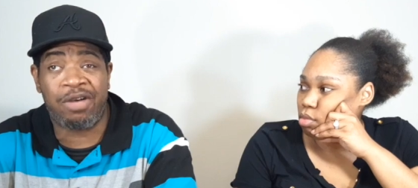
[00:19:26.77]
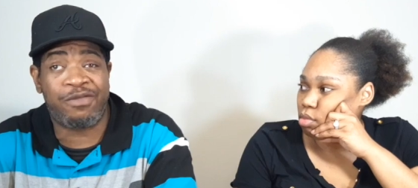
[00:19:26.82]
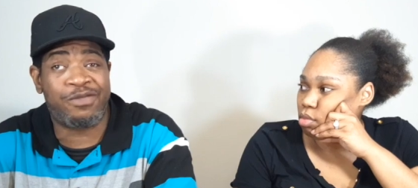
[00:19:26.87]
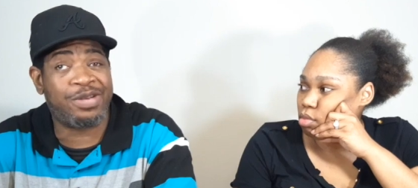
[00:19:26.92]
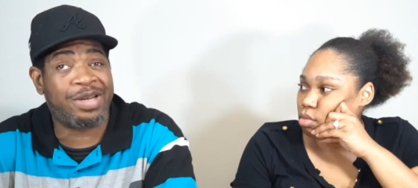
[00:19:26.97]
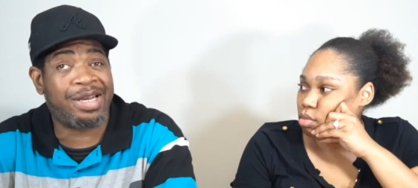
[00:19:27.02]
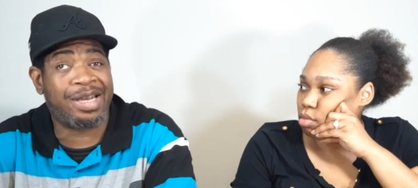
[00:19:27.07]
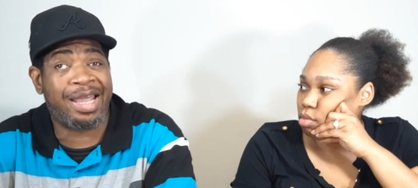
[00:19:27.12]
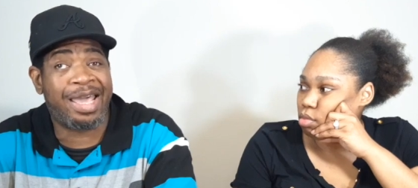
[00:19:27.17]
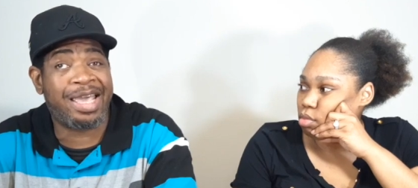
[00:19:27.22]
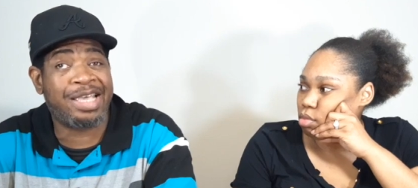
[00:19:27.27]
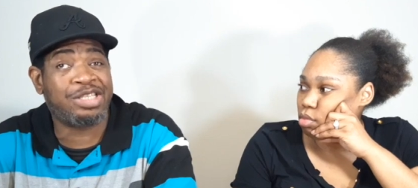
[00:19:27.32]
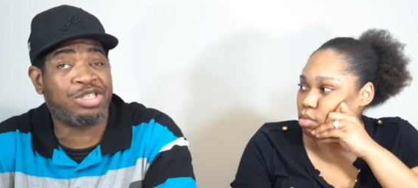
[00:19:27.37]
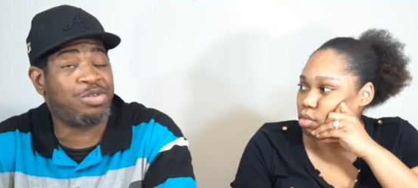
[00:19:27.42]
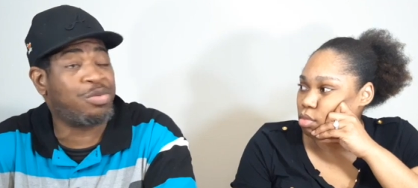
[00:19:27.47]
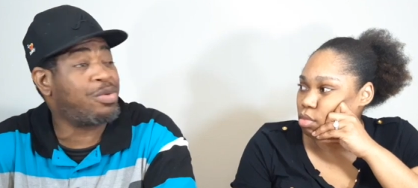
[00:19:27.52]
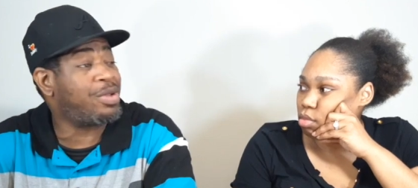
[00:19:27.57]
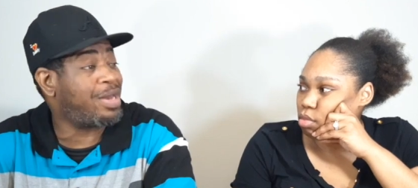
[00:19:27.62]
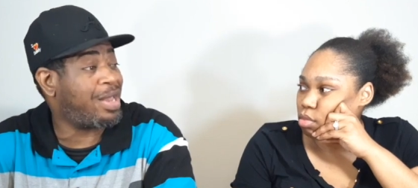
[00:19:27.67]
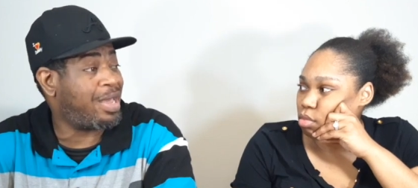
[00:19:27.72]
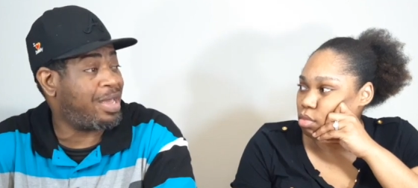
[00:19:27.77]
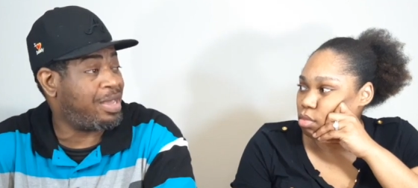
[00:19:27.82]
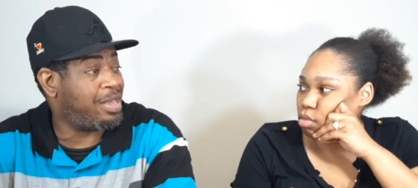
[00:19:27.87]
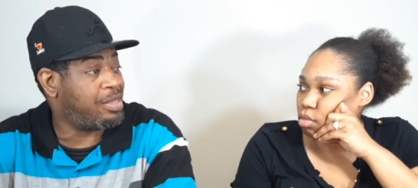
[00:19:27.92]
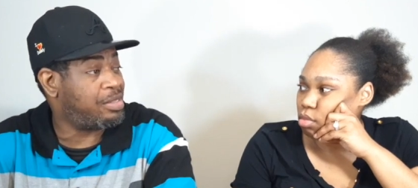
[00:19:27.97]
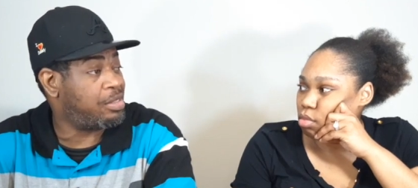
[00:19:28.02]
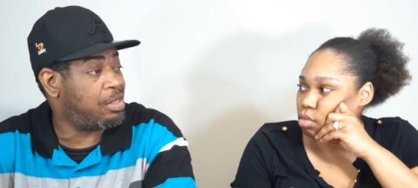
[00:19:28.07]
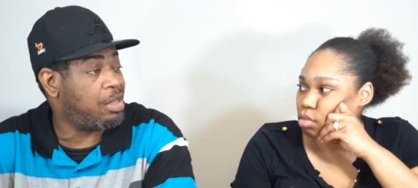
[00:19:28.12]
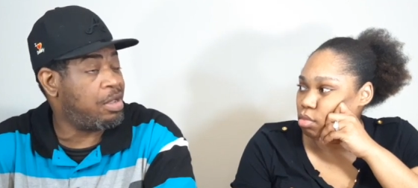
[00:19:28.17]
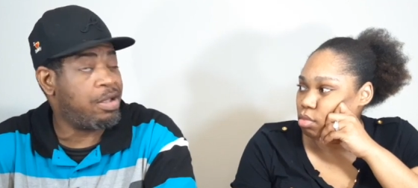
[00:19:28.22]
Speaker 1: for the last three
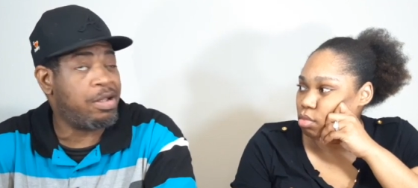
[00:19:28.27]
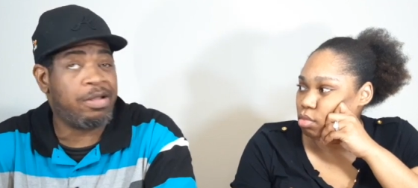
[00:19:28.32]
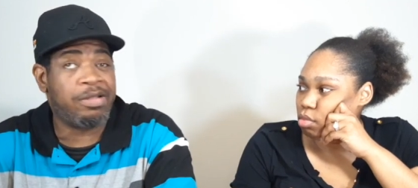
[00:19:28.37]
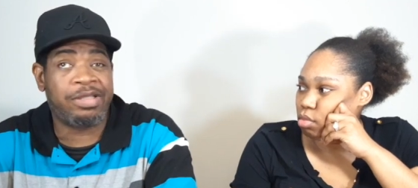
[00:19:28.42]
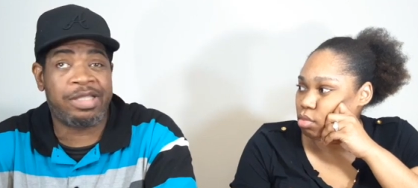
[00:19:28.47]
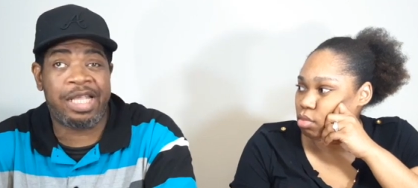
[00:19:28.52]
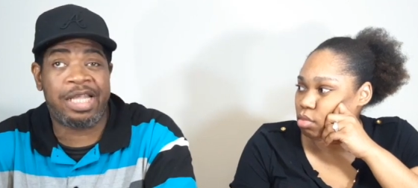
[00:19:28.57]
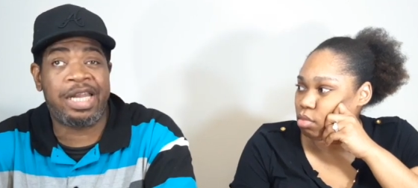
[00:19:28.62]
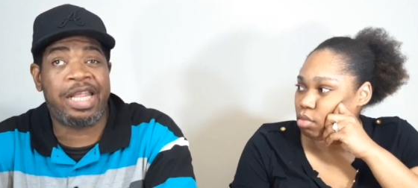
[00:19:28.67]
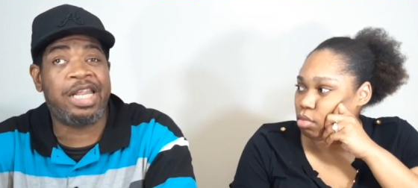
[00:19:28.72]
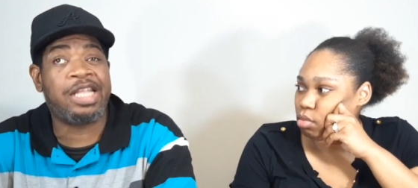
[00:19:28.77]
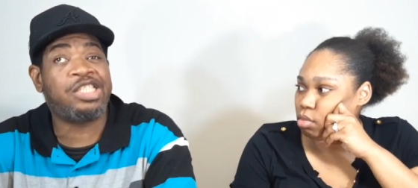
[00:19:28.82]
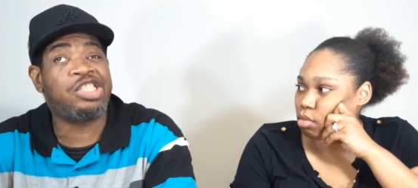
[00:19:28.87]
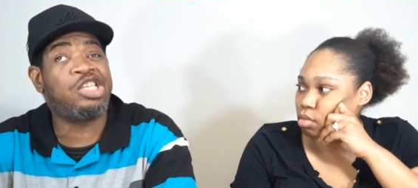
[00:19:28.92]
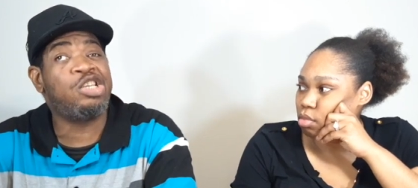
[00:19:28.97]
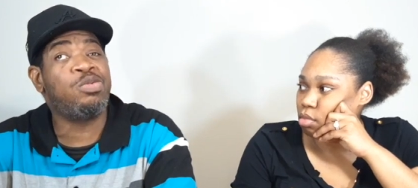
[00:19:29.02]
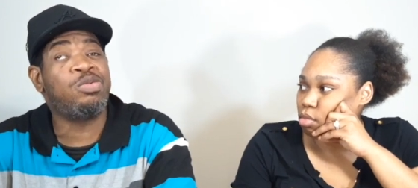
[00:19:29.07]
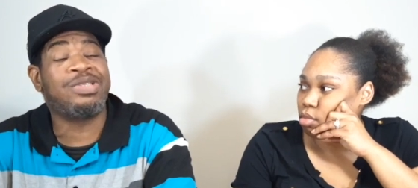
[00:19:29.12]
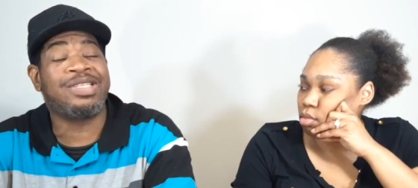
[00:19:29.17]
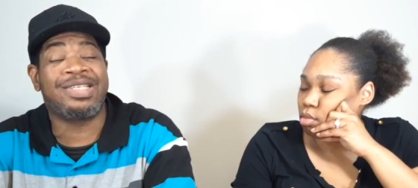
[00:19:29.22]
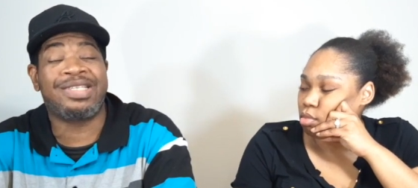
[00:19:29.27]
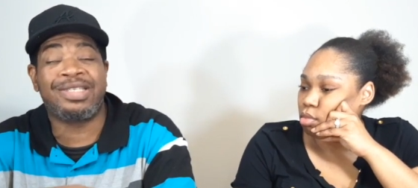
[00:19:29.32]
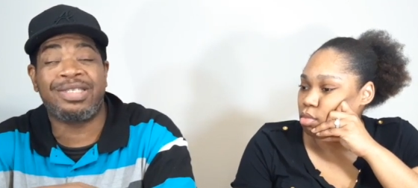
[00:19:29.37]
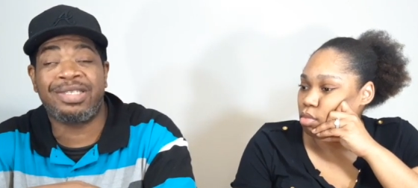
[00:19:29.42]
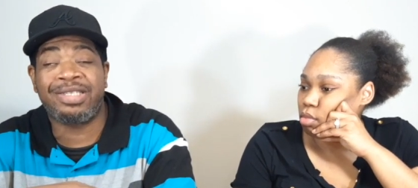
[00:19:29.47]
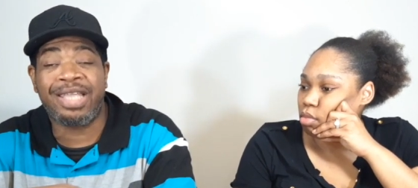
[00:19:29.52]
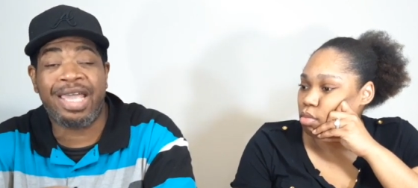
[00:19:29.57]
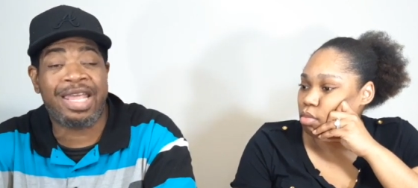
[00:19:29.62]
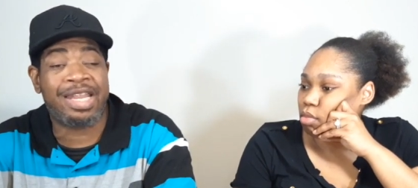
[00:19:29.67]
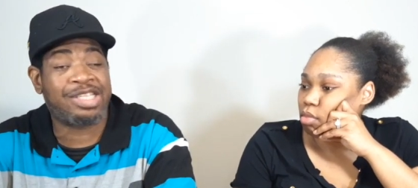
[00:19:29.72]
days. That lady, she was
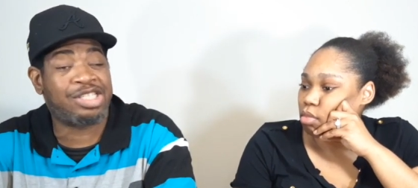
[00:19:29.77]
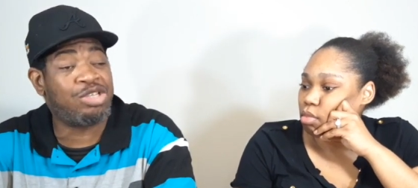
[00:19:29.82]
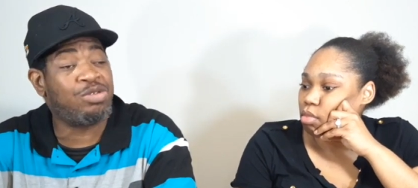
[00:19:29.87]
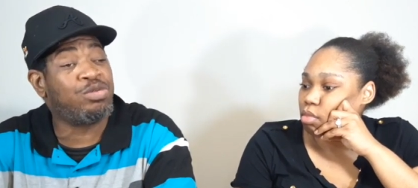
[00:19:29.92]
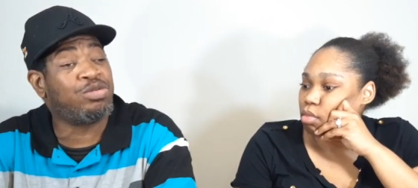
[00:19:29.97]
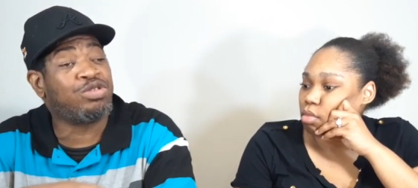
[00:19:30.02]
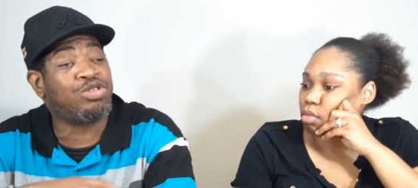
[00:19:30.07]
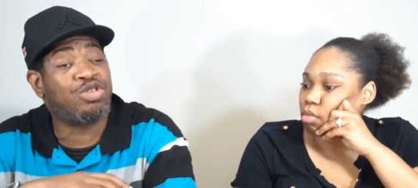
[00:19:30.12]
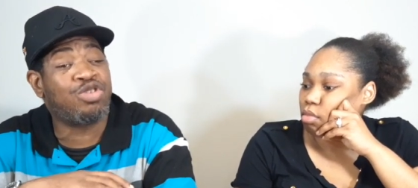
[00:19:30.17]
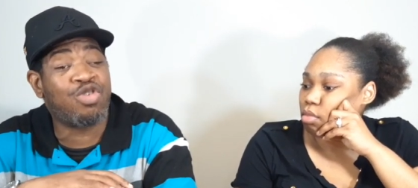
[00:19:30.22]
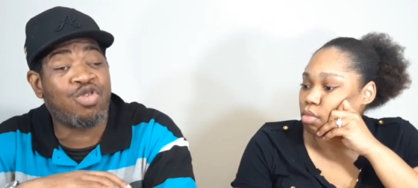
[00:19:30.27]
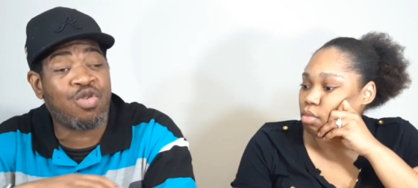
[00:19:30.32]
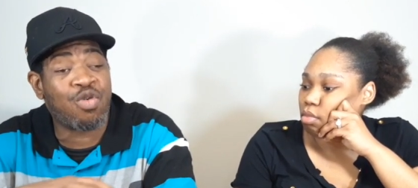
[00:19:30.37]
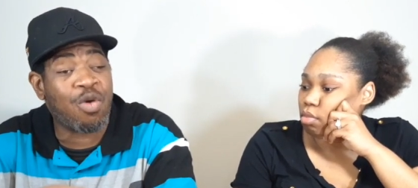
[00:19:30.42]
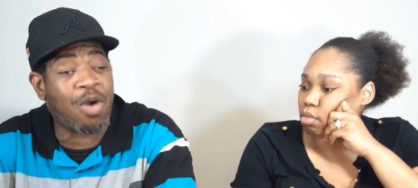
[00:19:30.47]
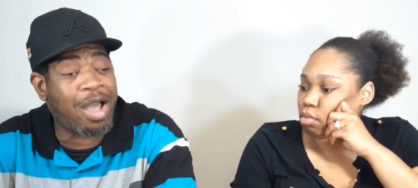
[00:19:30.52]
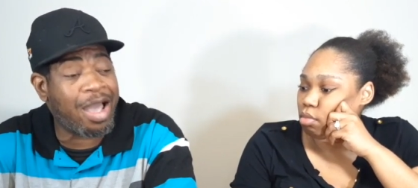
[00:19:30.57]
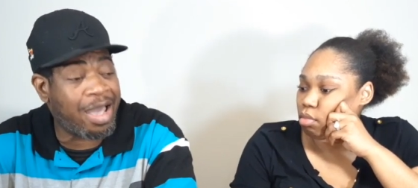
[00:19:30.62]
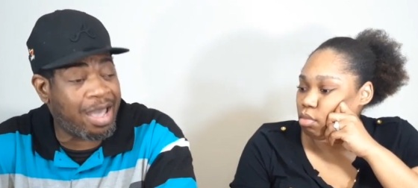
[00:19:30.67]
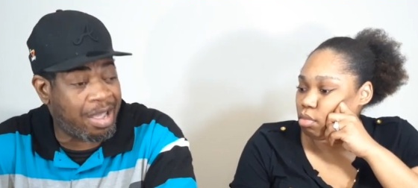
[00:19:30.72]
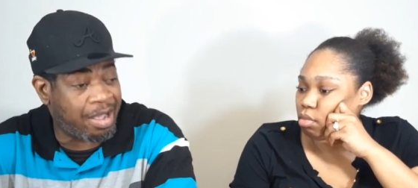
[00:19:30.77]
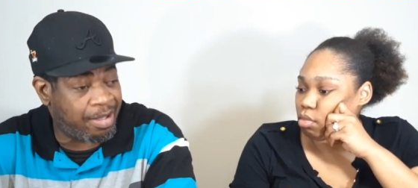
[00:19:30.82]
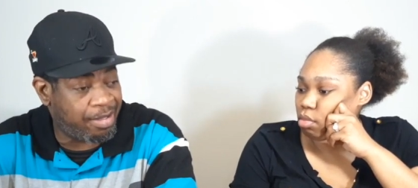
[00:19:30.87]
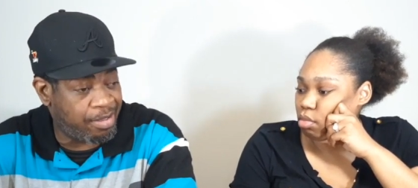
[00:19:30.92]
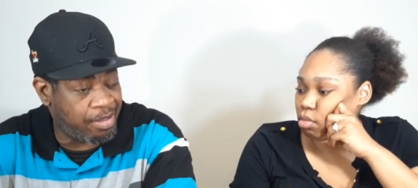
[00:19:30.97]
ecstatic. She was crying